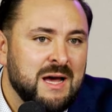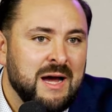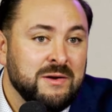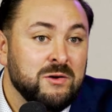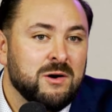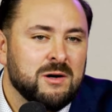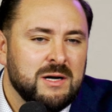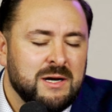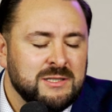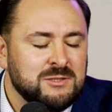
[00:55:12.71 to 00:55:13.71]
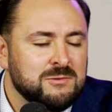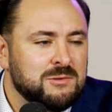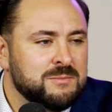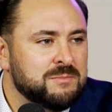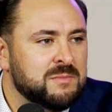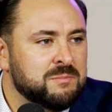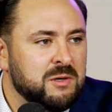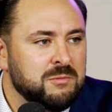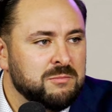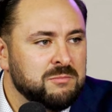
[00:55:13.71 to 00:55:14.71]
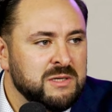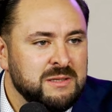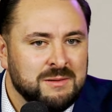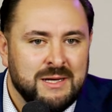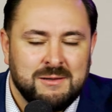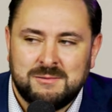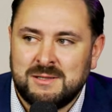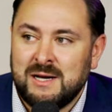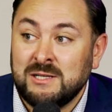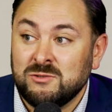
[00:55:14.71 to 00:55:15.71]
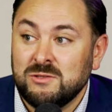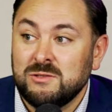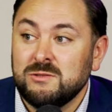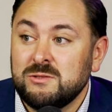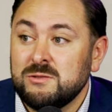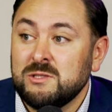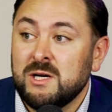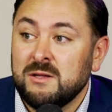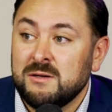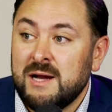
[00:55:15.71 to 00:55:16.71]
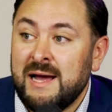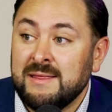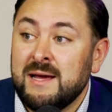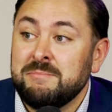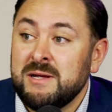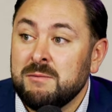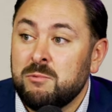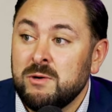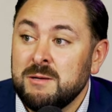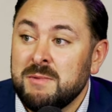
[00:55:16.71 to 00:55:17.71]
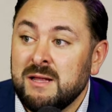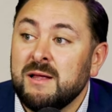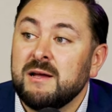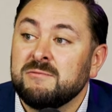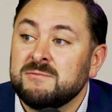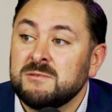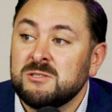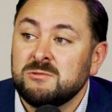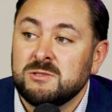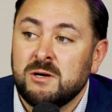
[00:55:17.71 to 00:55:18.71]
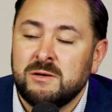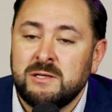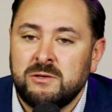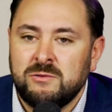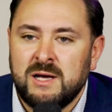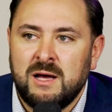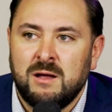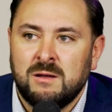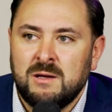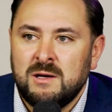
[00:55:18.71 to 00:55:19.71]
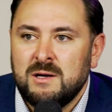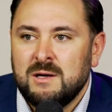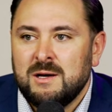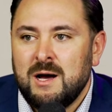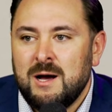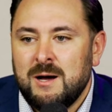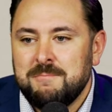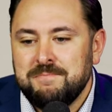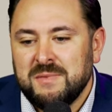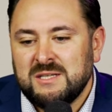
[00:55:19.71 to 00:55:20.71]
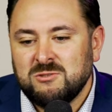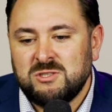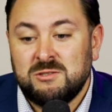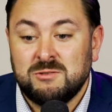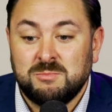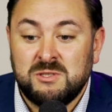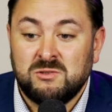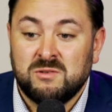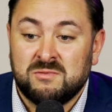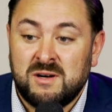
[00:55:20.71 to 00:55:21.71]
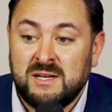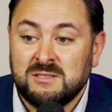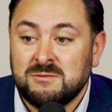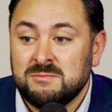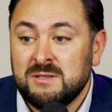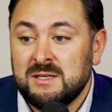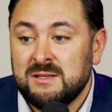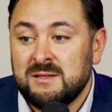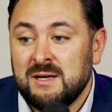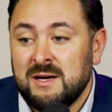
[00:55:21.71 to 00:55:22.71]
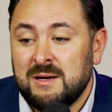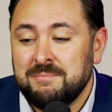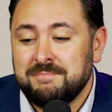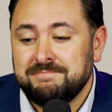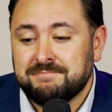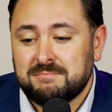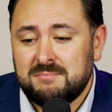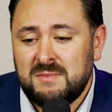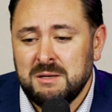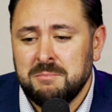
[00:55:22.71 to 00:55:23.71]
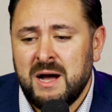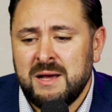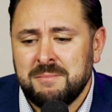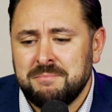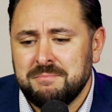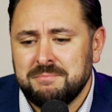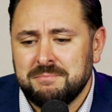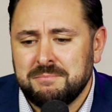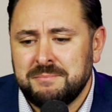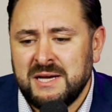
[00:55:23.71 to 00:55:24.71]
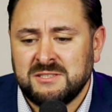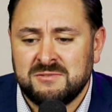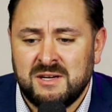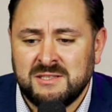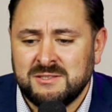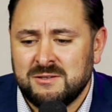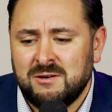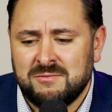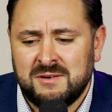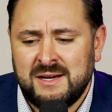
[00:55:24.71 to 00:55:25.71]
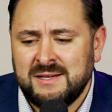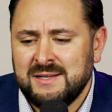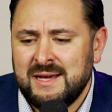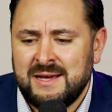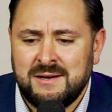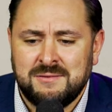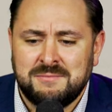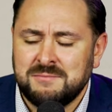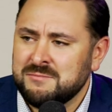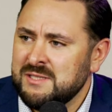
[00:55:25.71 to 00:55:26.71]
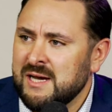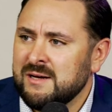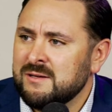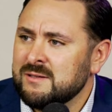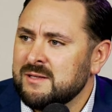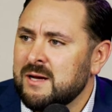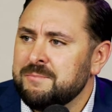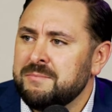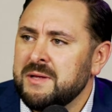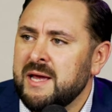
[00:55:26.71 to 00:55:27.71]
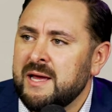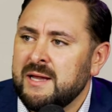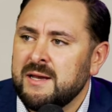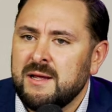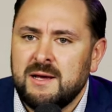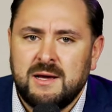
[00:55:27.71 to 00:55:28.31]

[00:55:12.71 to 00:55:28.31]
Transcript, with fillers: I knew her in high school, but we like got introduced to each other at that pe point in my life. She was going to U Del. Um, she was mutual friends with um, my best friend's girlfriend, and we got hooked up and.